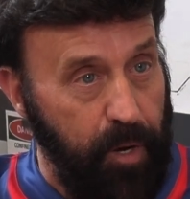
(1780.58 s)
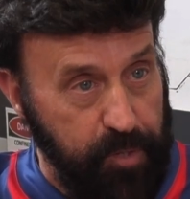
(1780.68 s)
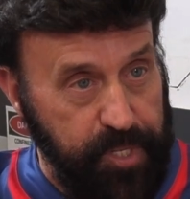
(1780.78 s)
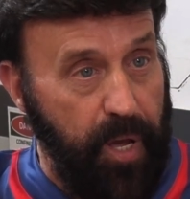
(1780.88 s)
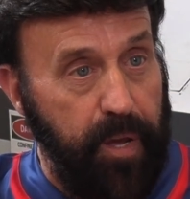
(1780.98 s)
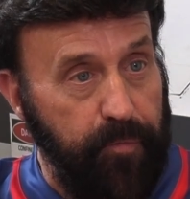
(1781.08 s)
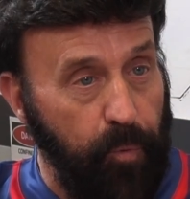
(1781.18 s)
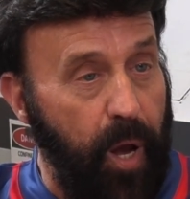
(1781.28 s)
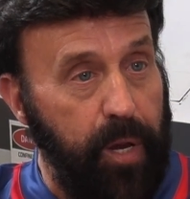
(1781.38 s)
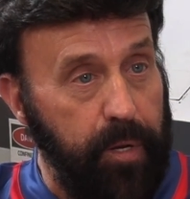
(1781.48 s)
safe,
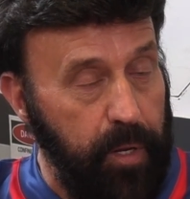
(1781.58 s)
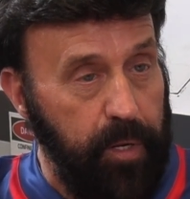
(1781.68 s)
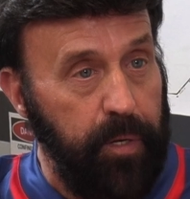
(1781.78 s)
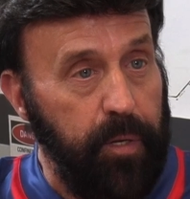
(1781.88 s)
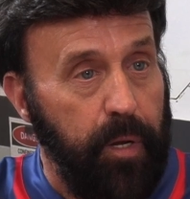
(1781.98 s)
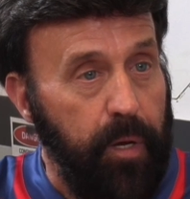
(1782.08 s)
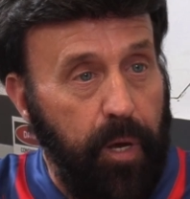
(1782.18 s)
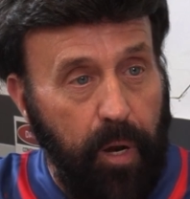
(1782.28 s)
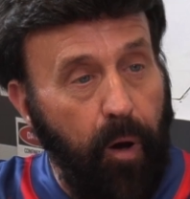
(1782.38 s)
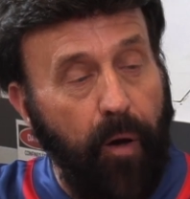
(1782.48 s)
right, and
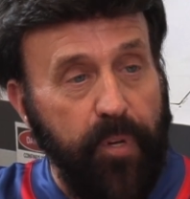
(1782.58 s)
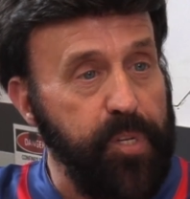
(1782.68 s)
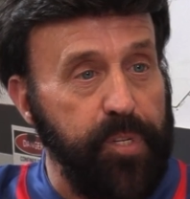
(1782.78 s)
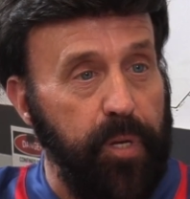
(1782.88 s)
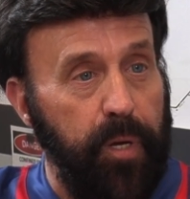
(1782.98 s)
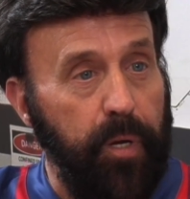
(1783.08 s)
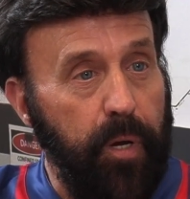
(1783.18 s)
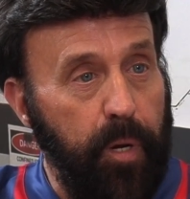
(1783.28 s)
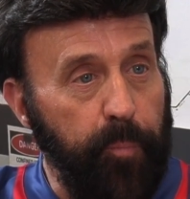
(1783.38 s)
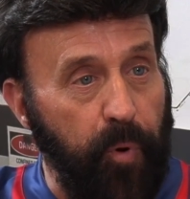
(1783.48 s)
obviously
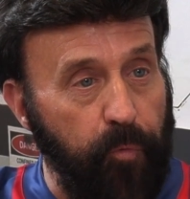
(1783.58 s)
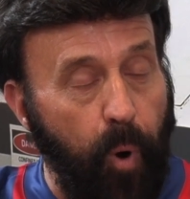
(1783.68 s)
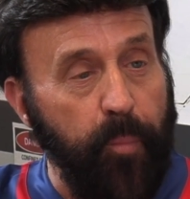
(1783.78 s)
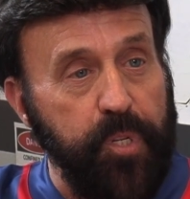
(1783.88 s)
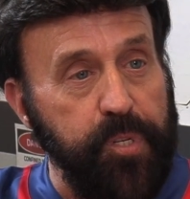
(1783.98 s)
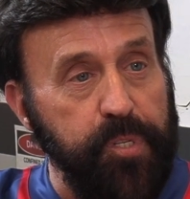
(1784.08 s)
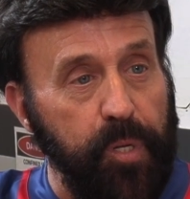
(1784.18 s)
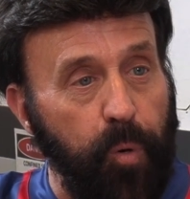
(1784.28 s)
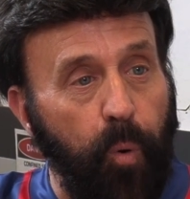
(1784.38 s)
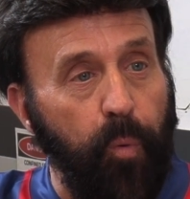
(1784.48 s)
performance is
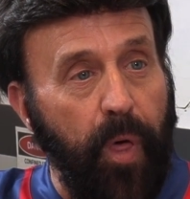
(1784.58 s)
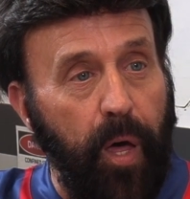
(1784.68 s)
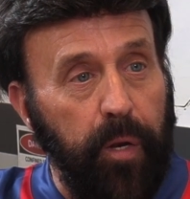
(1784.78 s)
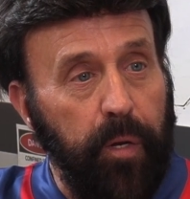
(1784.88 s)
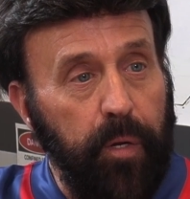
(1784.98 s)
the goal then.